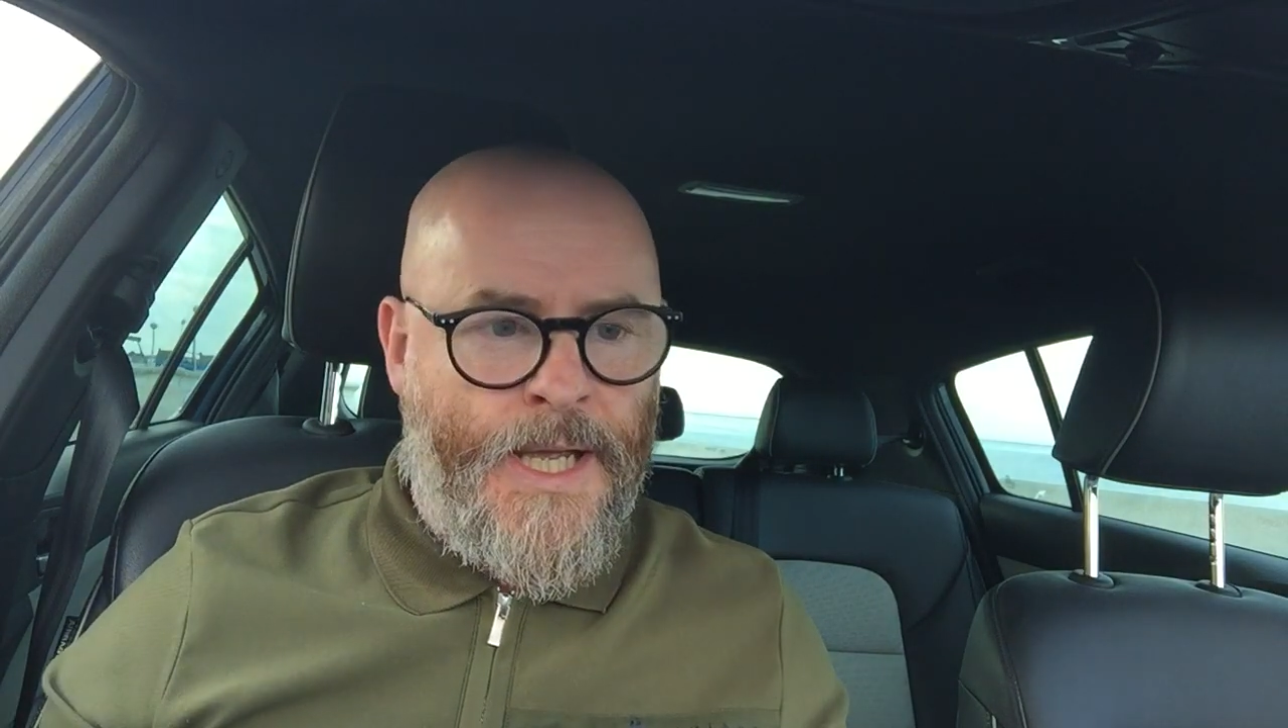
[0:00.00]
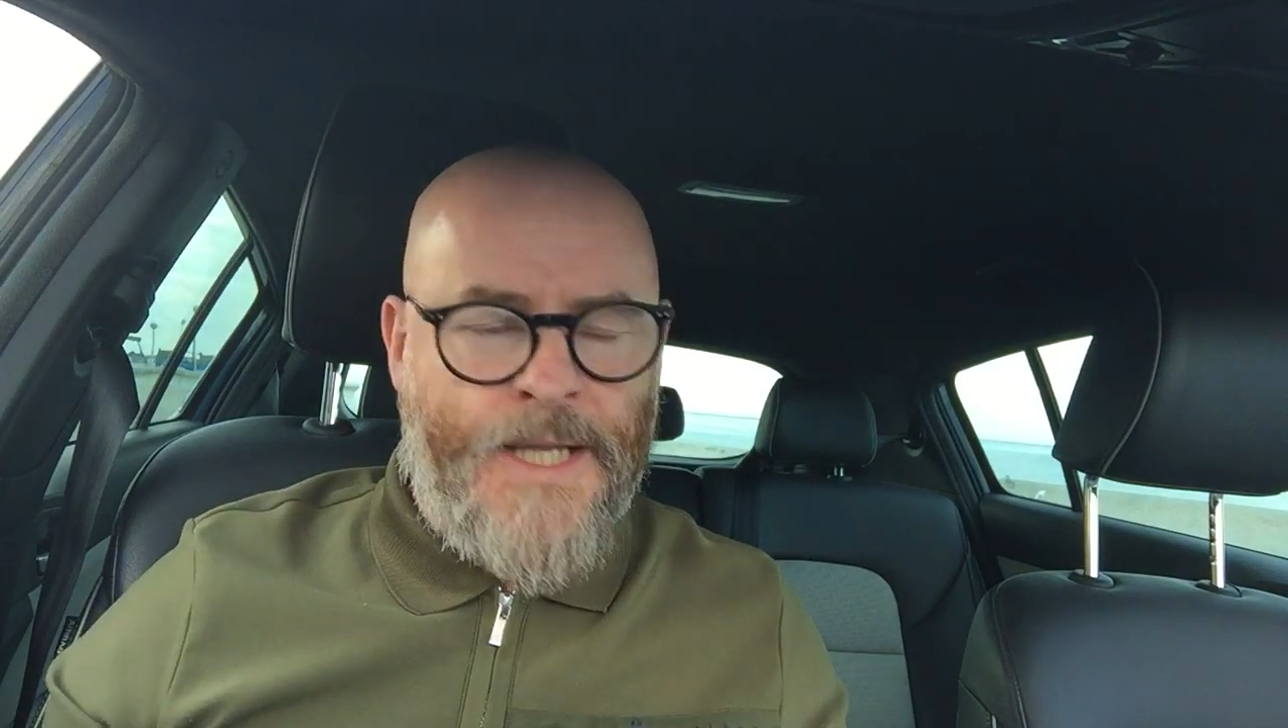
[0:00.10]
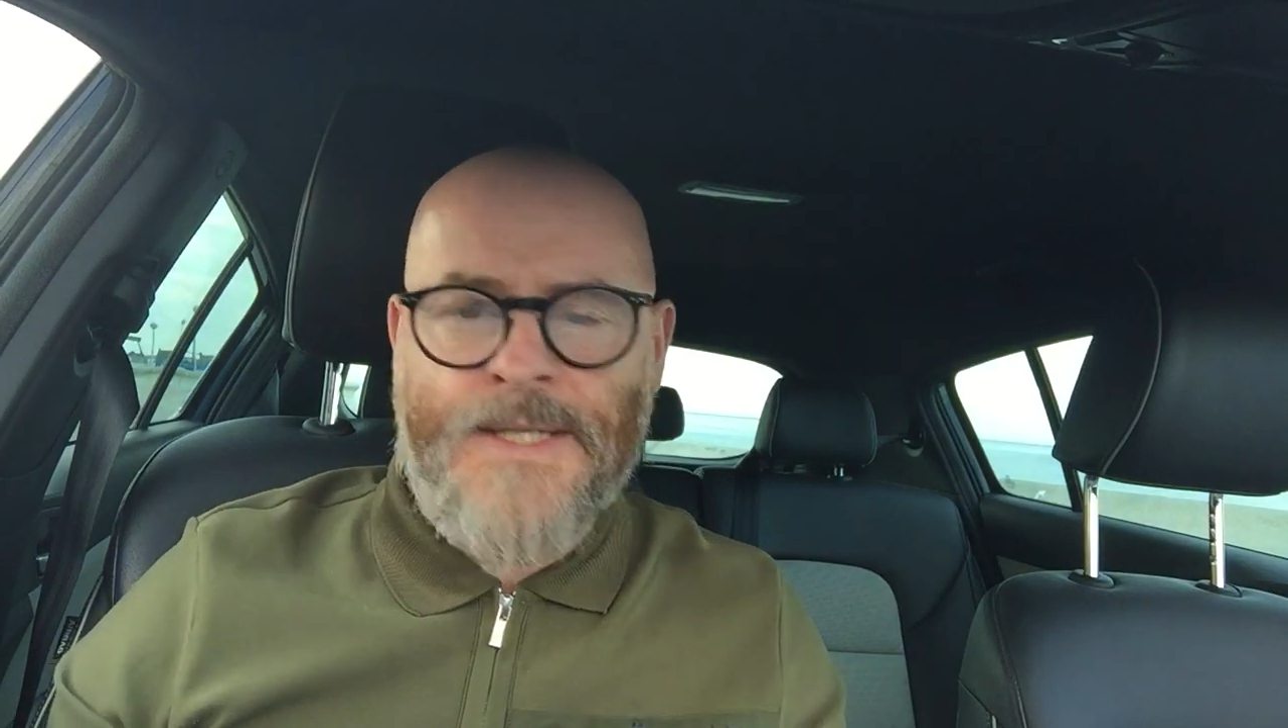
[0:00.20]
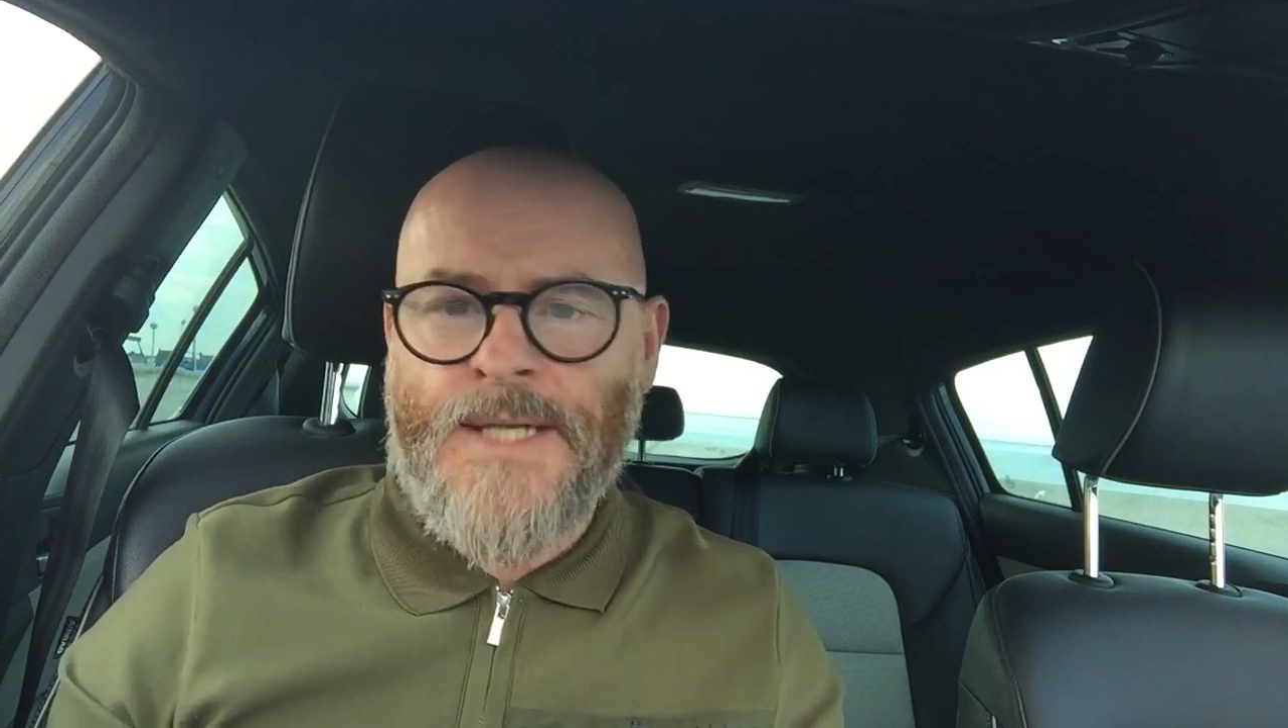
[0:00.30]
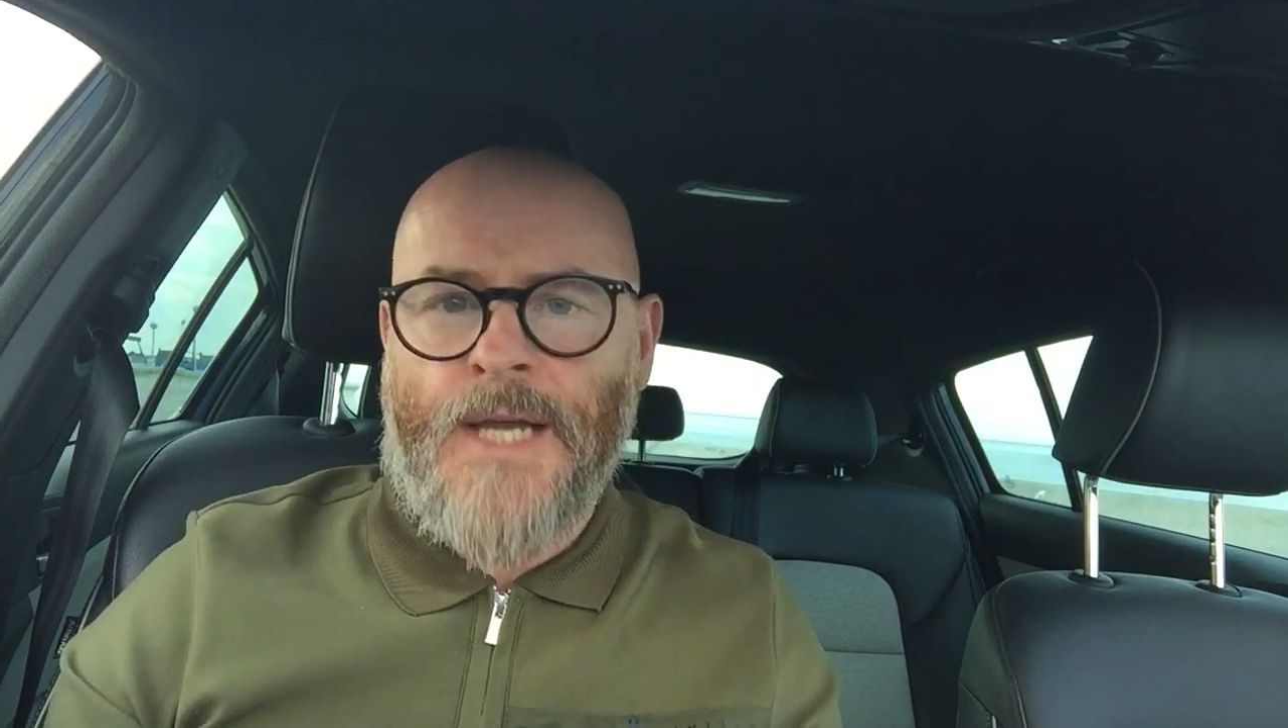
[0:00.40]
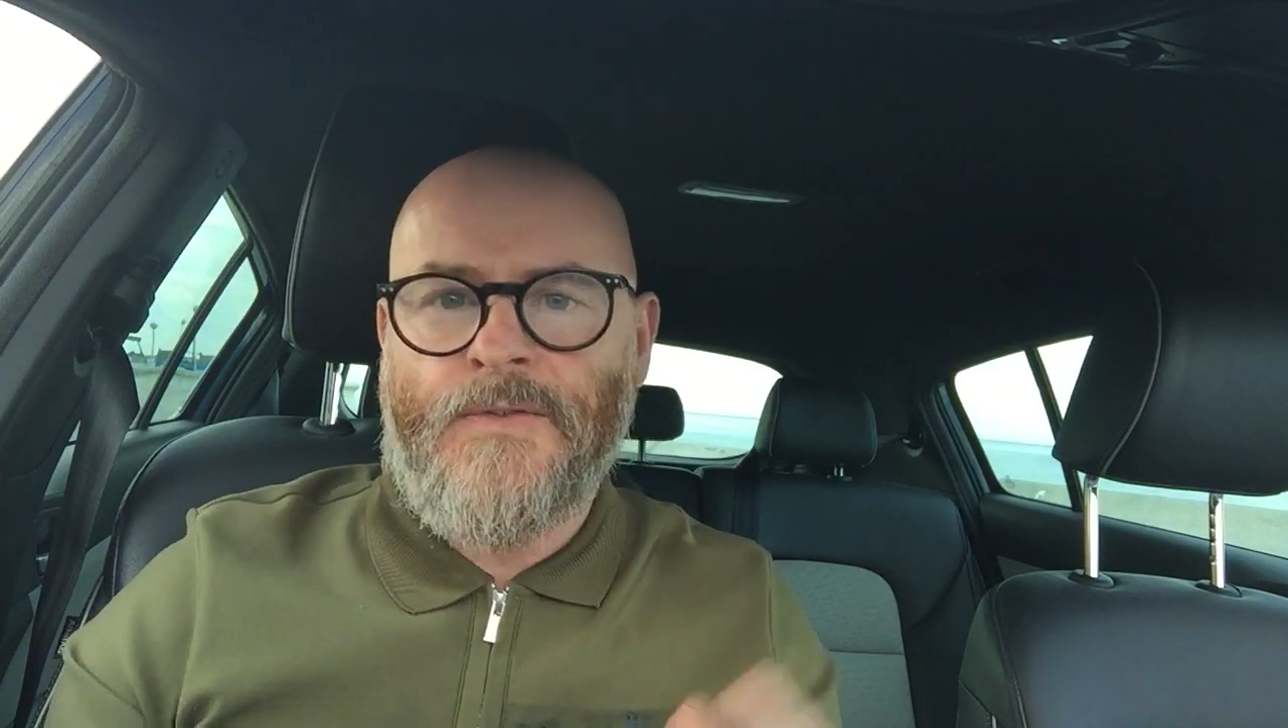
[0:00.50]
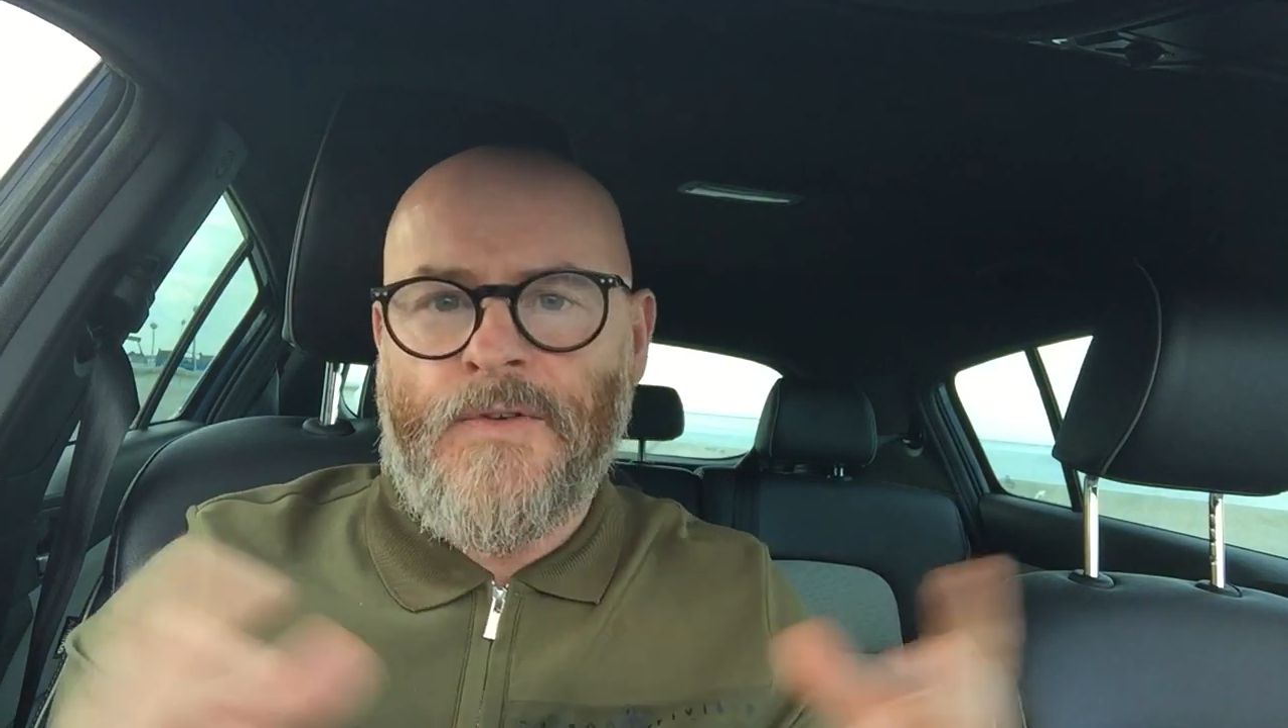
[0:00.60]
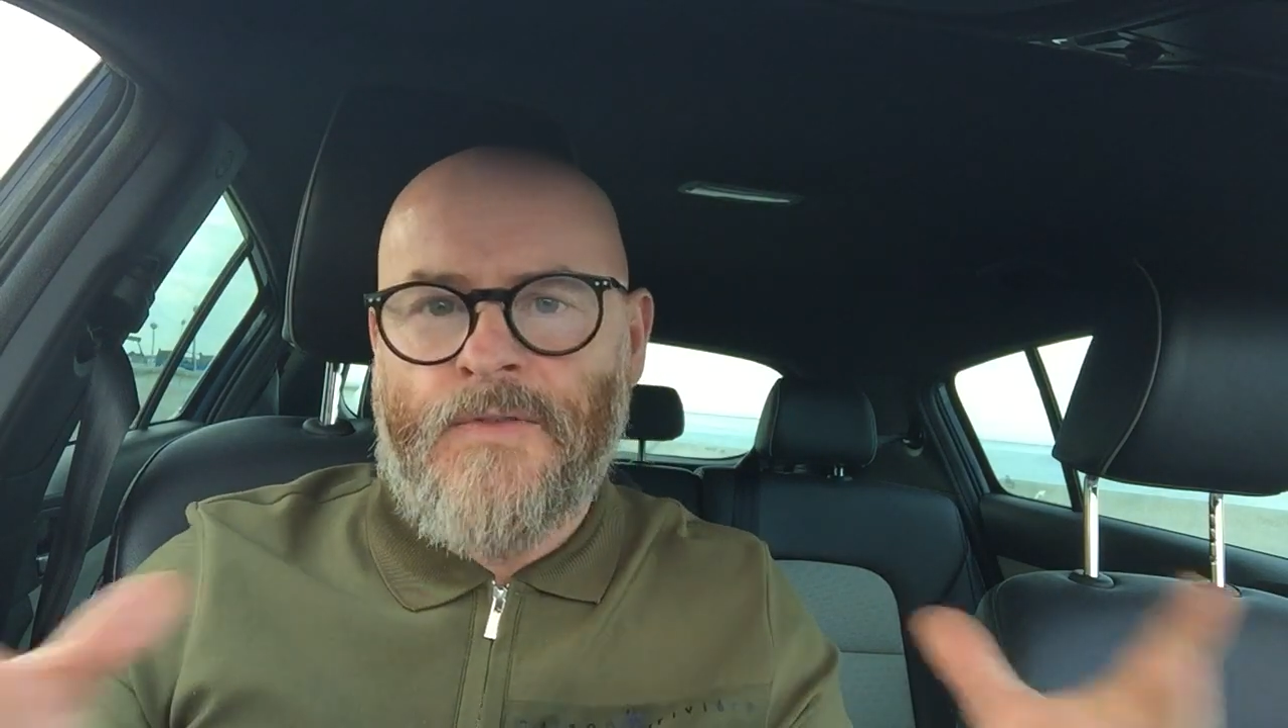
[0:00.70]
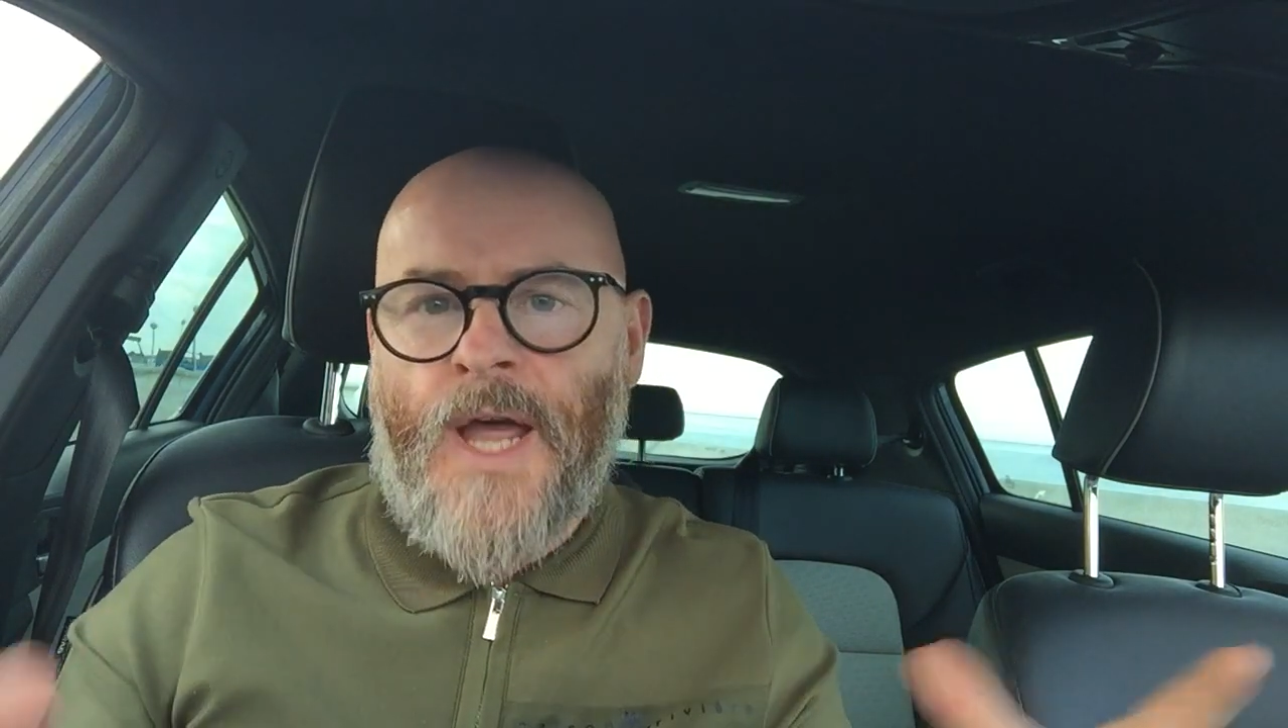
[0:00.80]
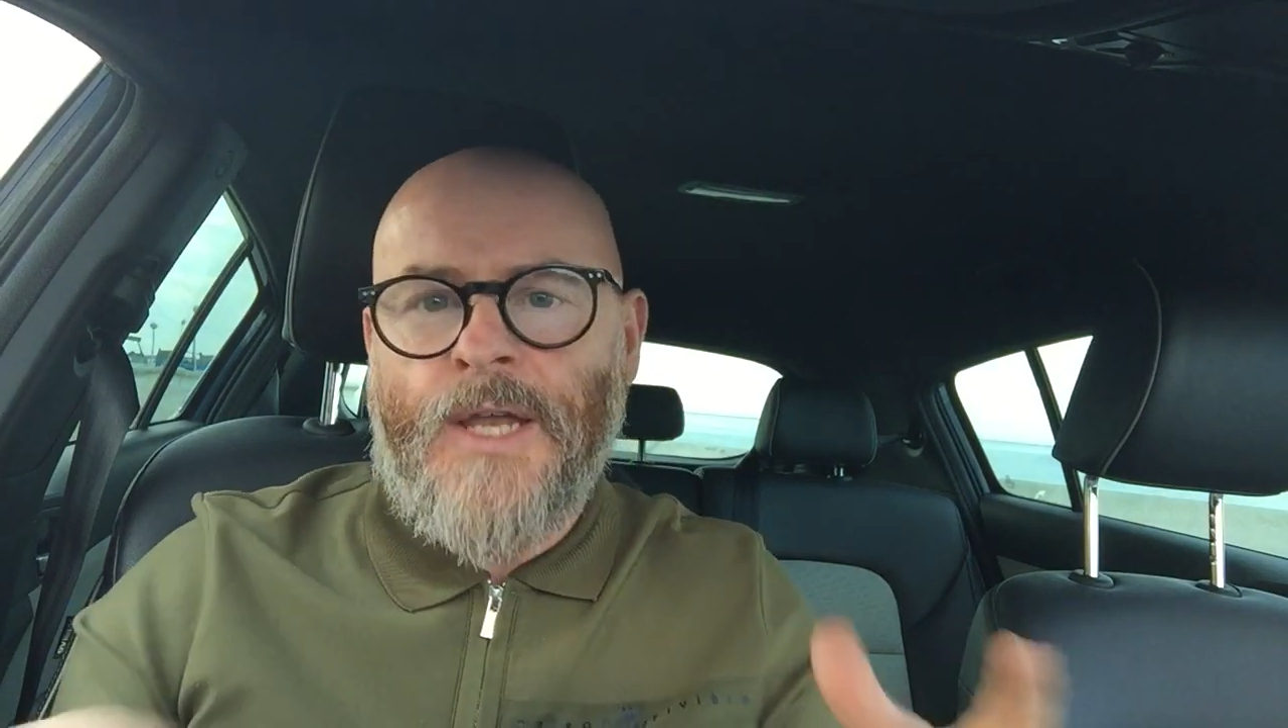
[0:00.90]
inside of
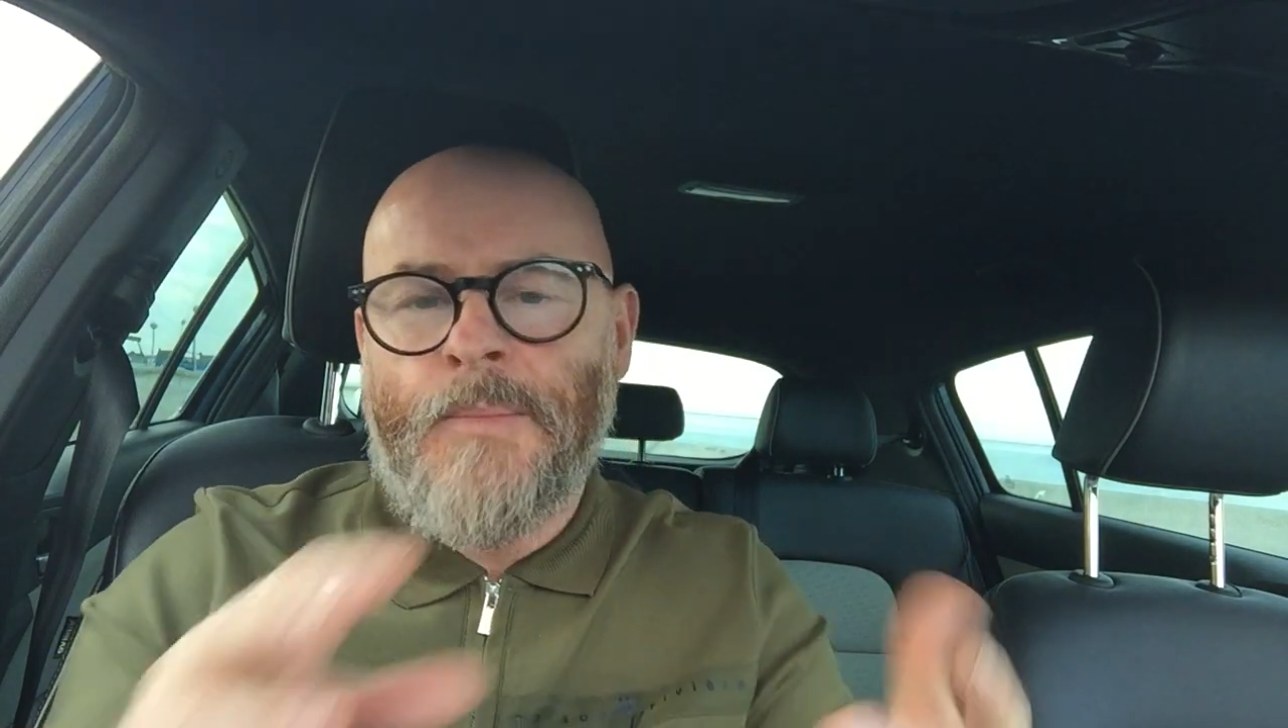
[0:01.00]
a flat